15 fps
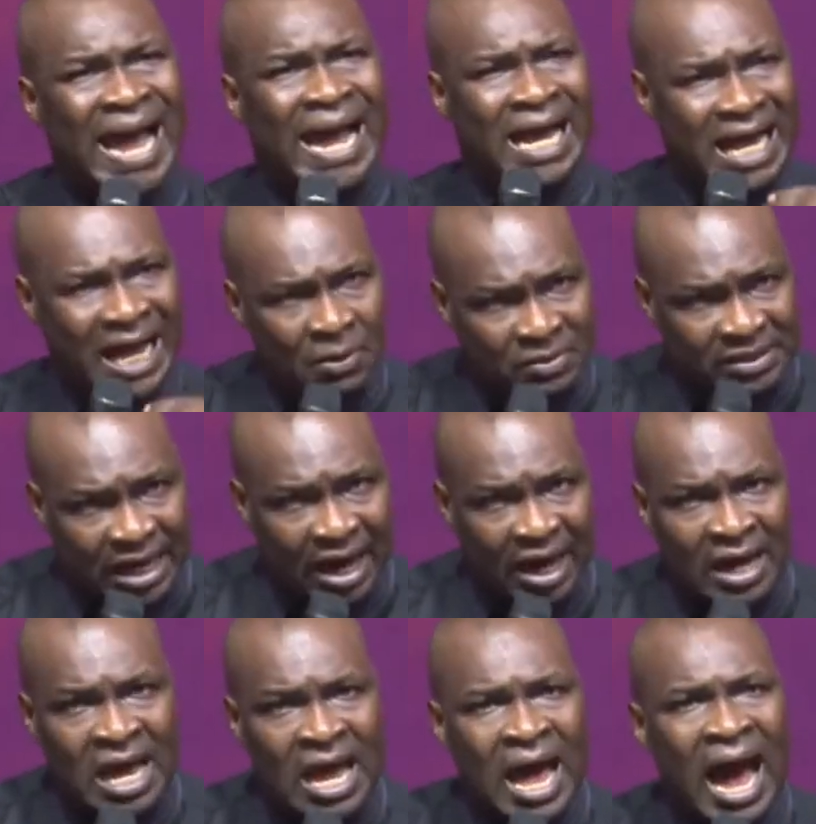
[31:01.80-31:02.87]
encounter,
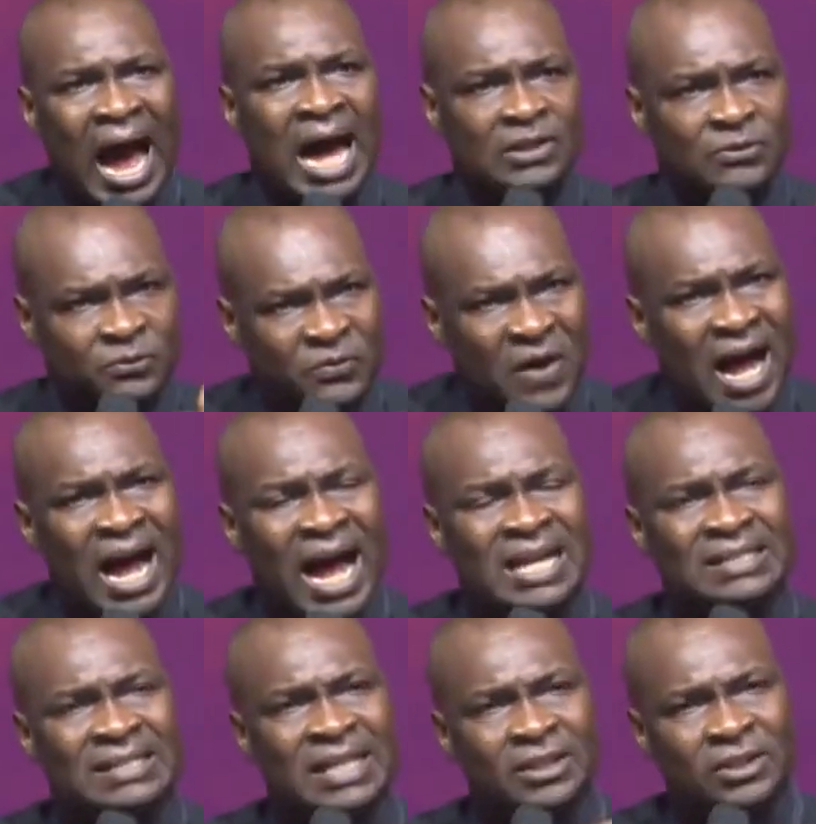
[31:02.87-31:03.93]
as far
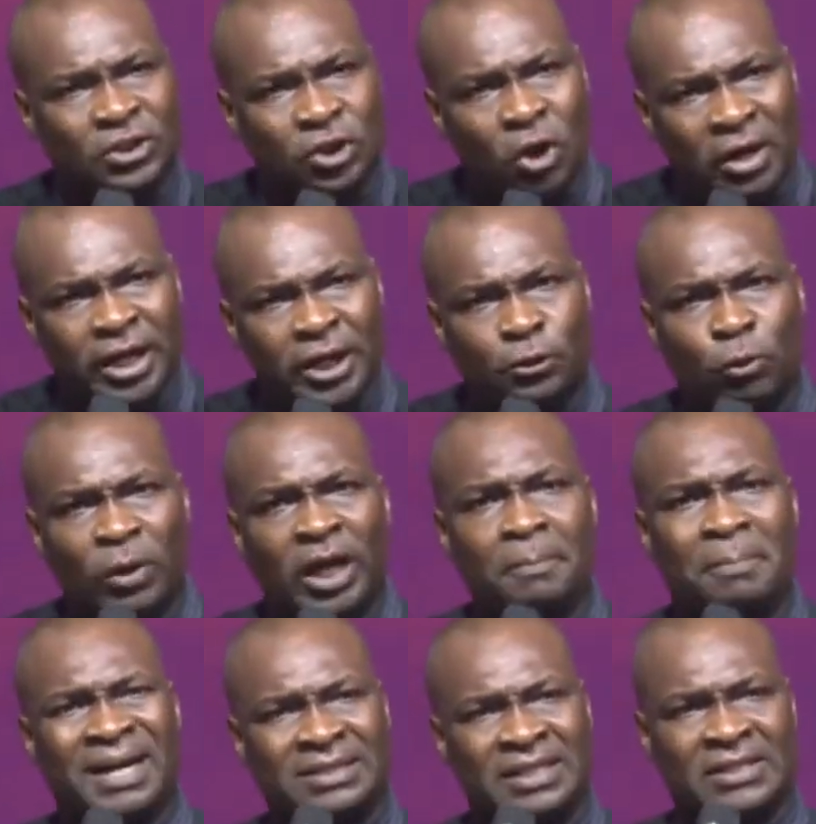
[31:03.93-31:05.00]
as the journey to
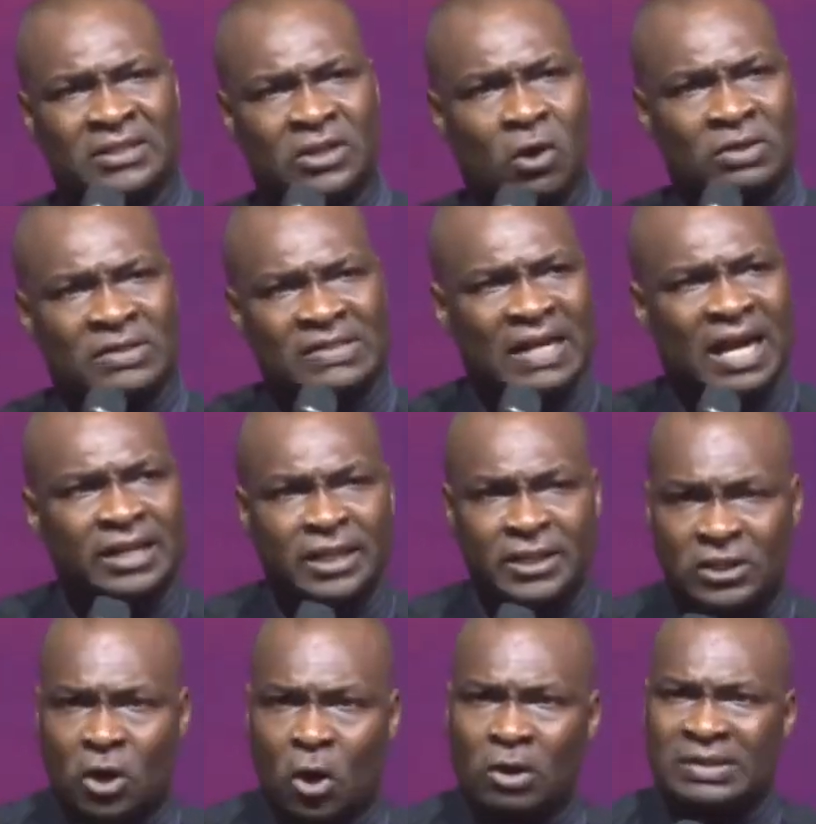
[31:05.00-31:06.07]
liberty is concerned,
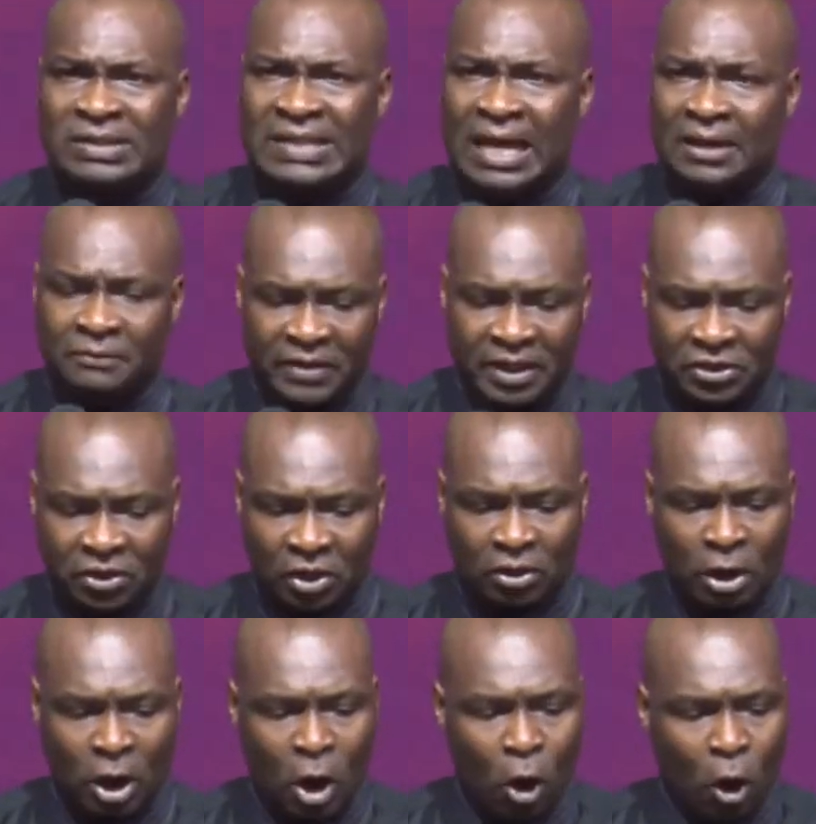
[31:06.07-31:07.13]
is called salvation,